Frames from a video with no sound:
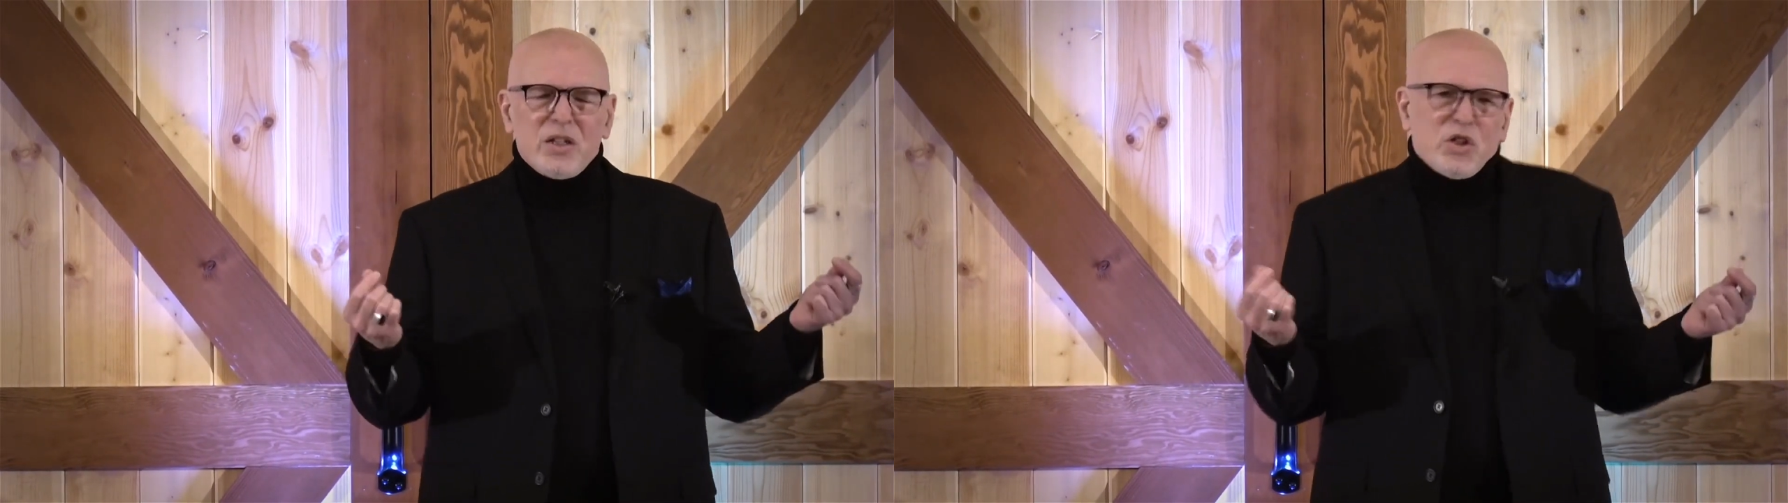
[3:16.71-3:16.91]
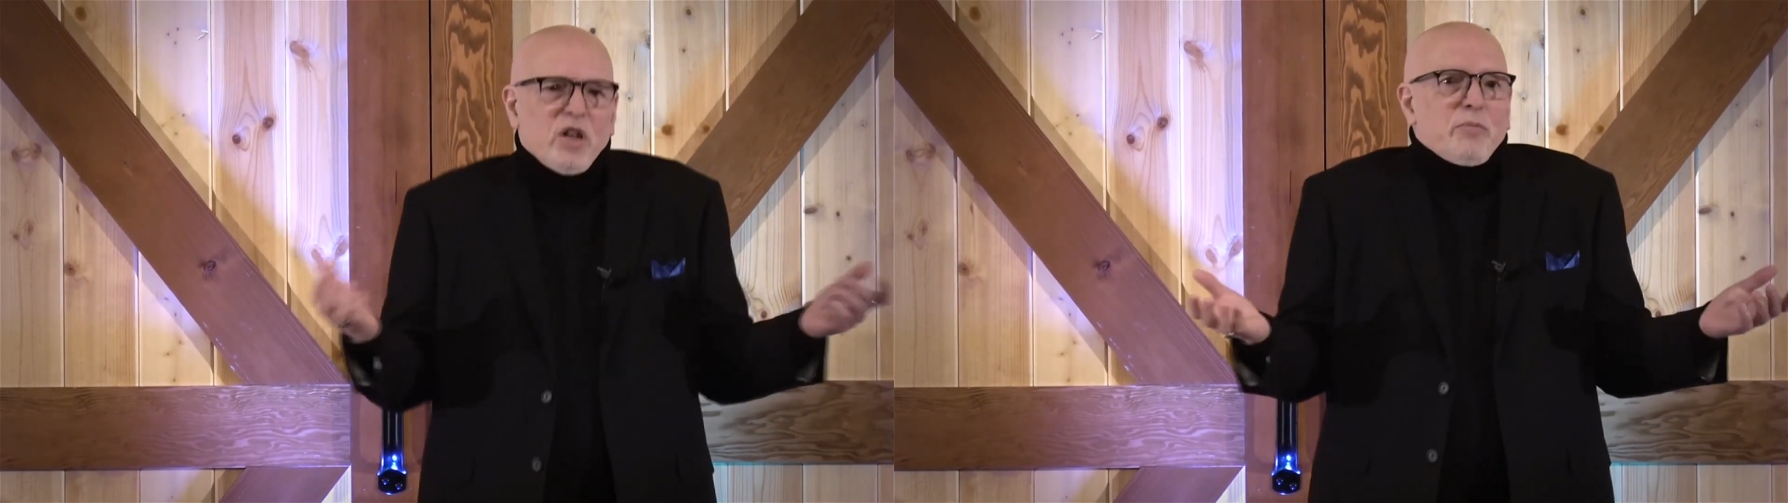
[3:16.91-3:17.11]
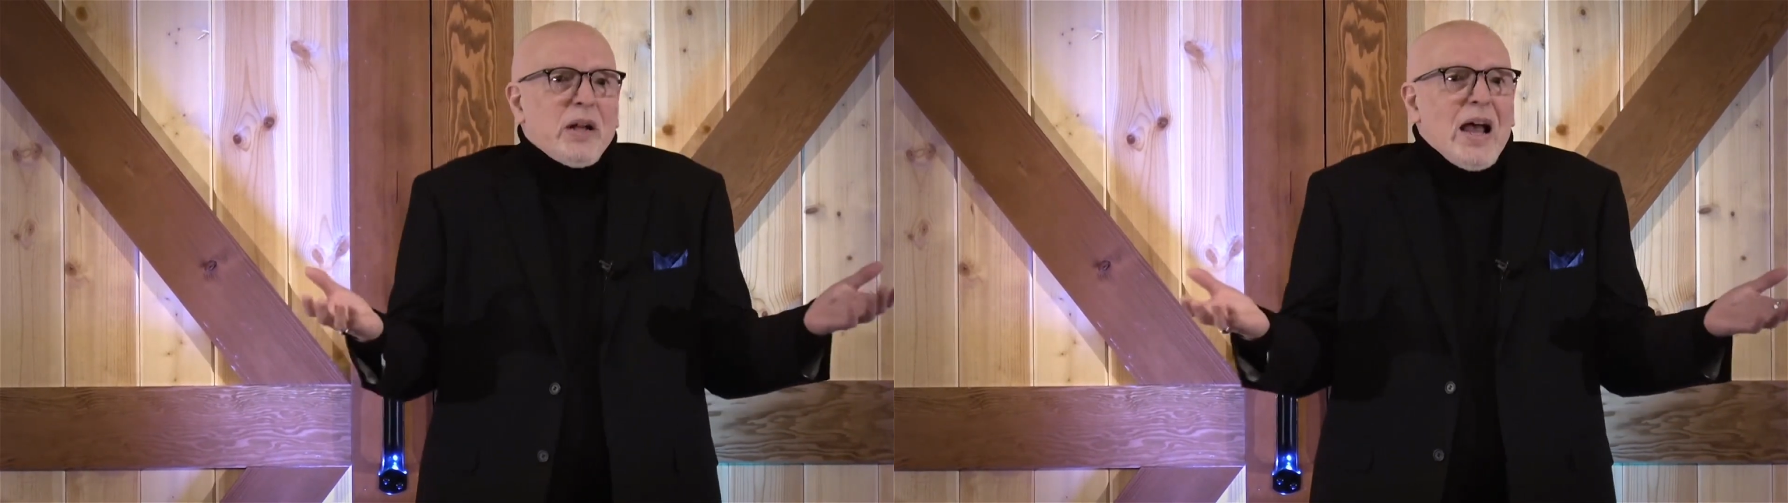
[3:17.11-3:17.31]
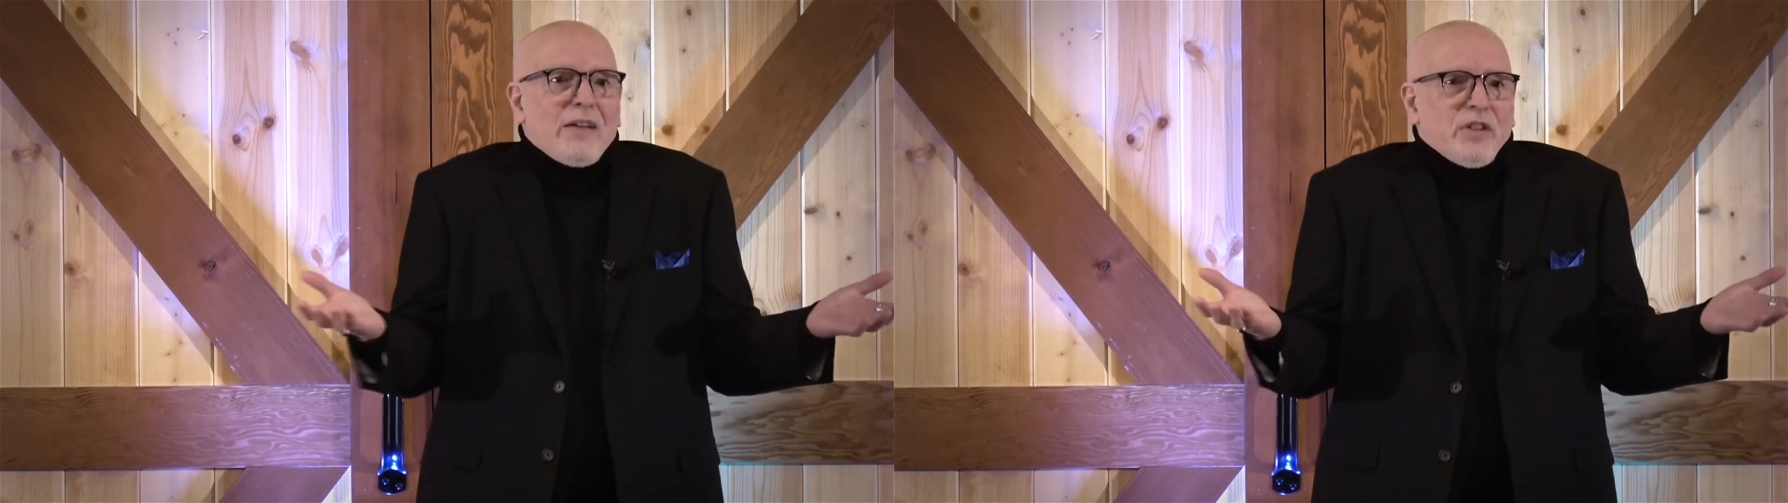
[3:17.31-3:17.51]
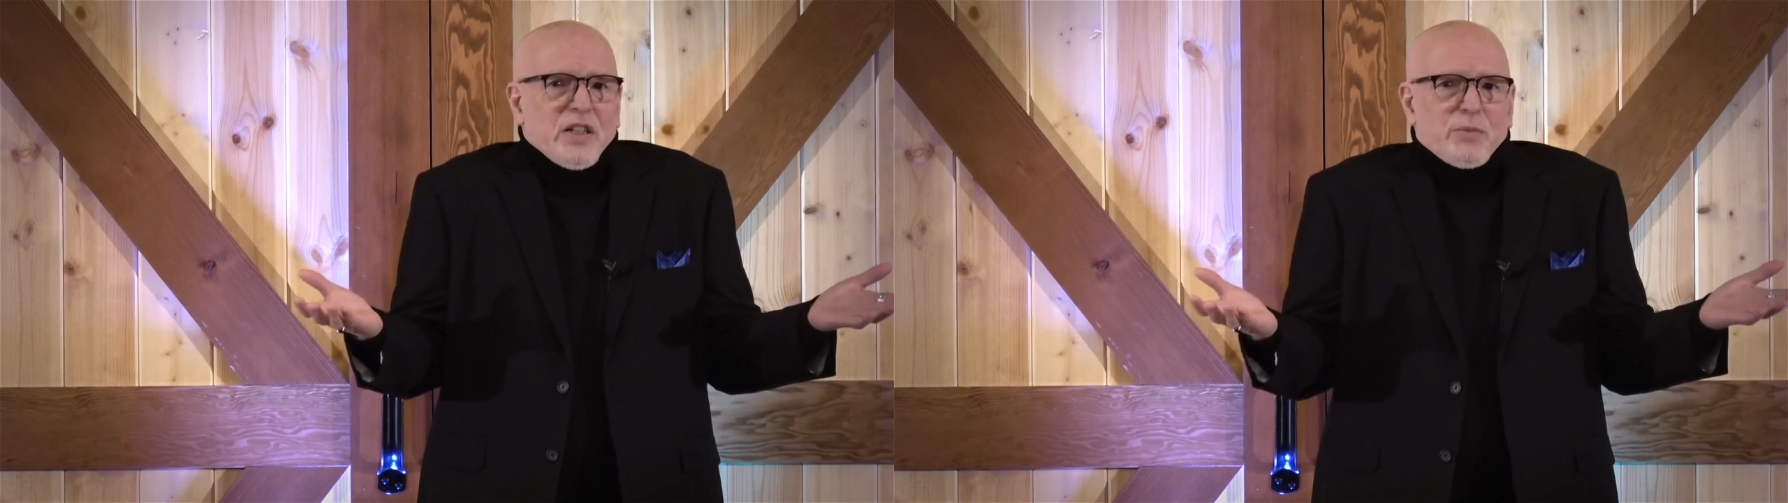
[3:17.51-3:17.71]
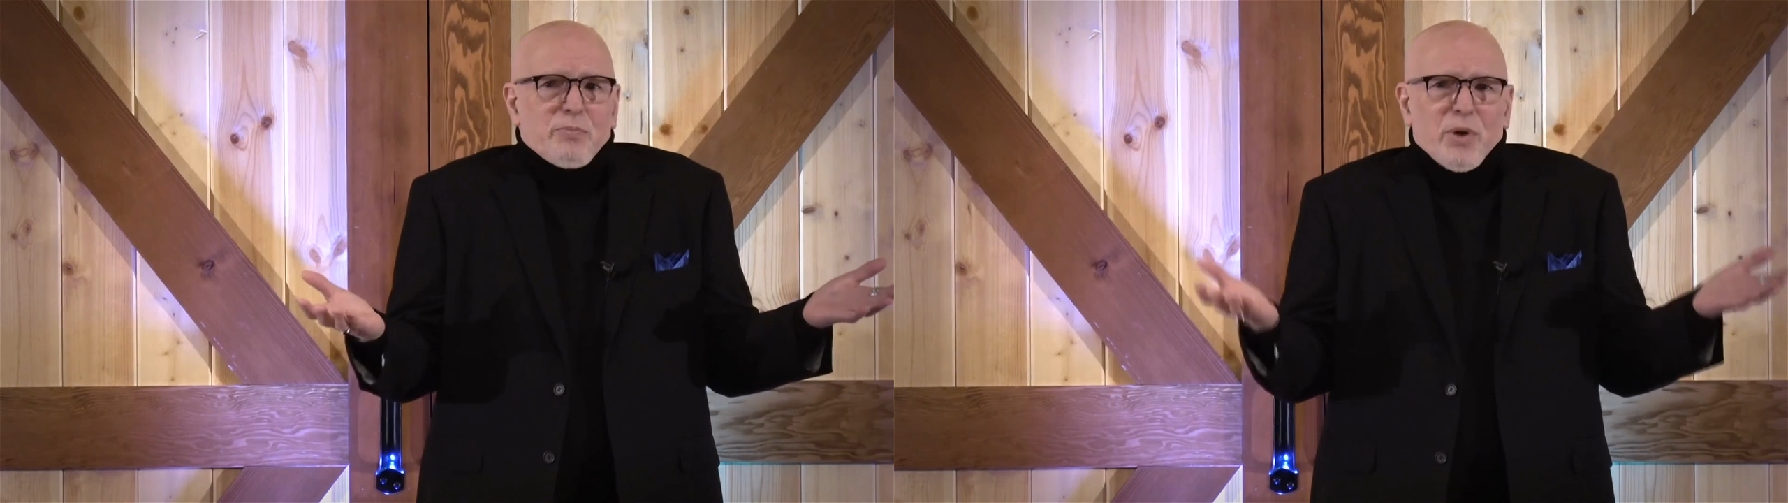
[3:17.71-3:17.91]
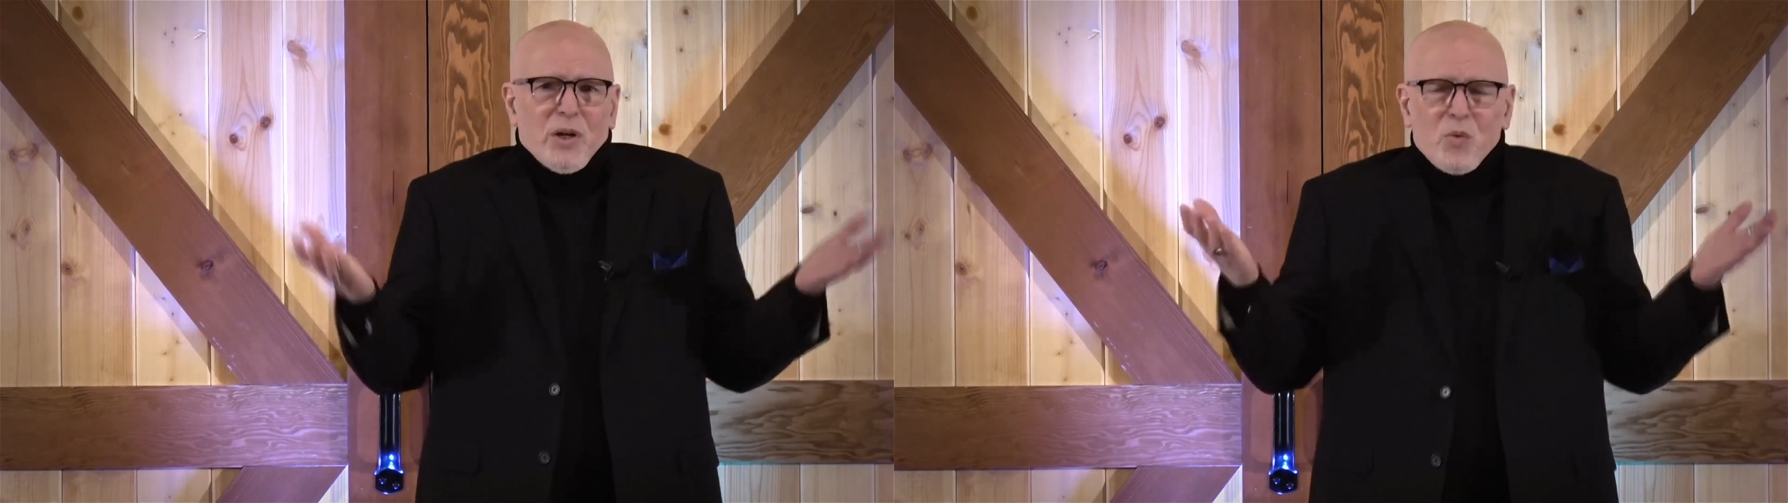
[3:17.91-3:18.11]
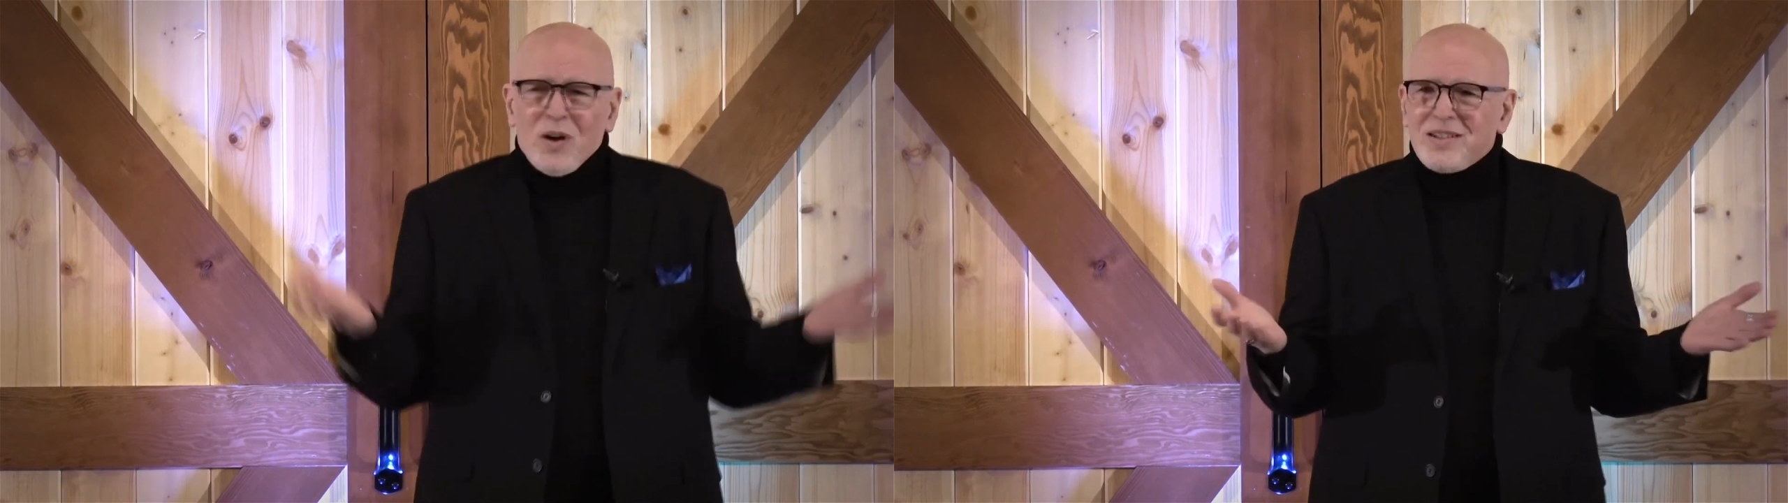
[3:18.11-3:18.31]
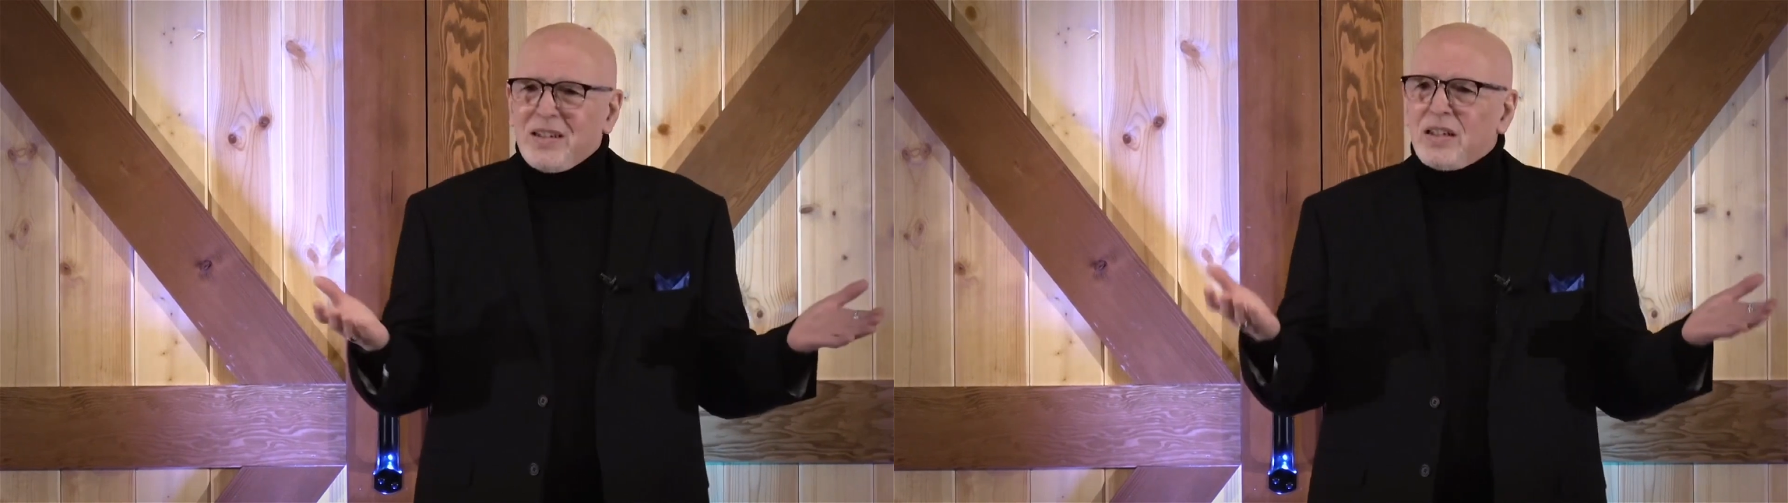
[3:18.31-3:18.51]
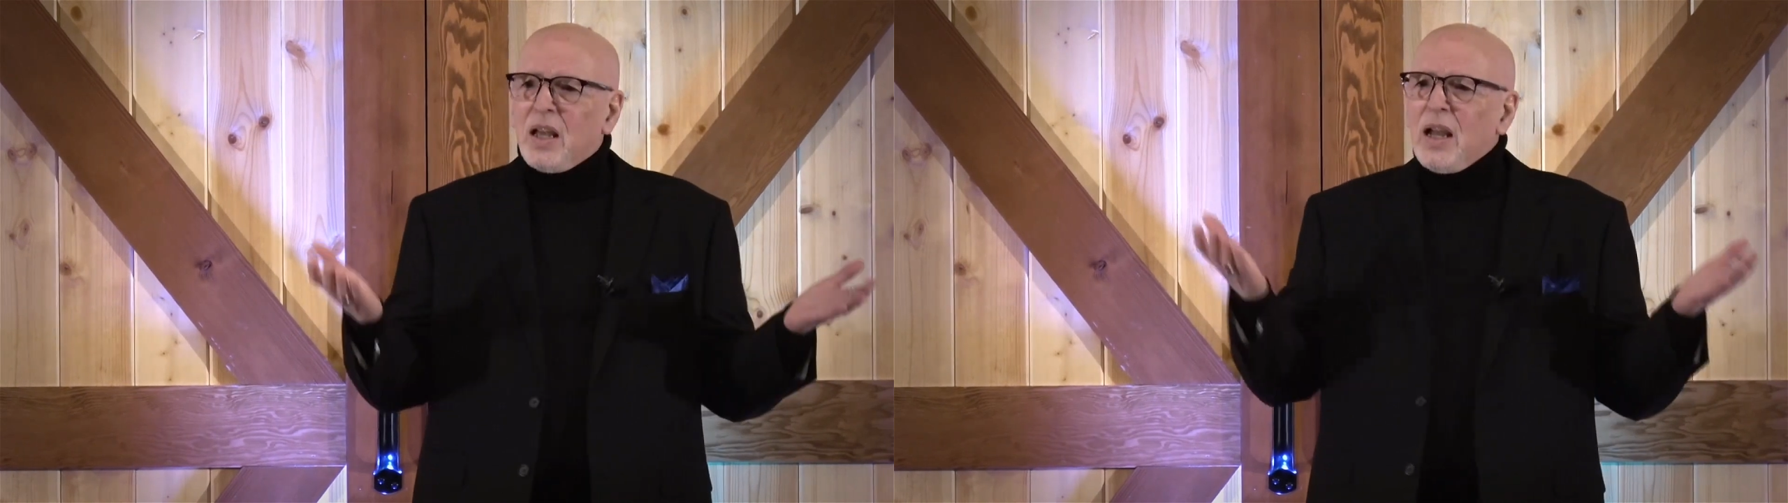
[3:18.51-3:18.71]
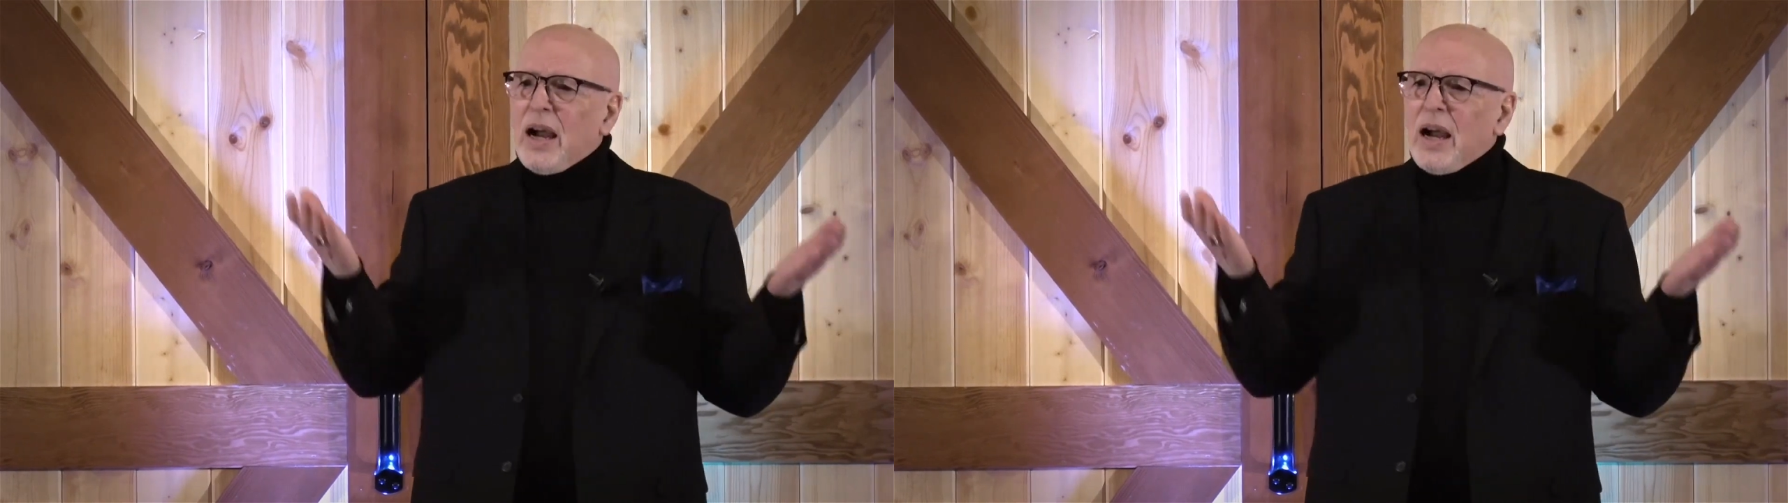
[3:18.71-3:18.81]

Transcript: It should have been obvious, but it wasn't.